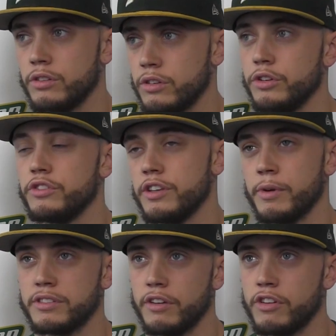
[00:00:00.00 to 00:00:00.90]
could see
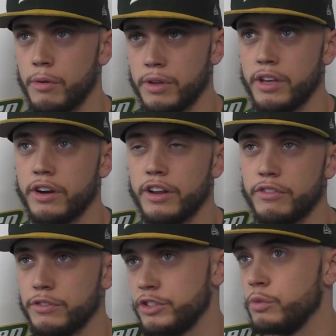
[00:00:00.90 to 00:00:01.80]
myself coming here
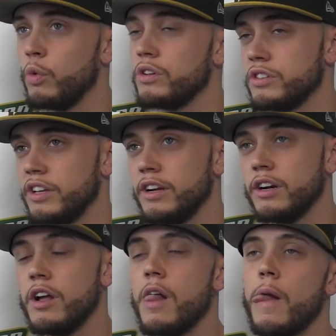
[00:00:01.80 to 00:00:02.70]
even if she wasn't here,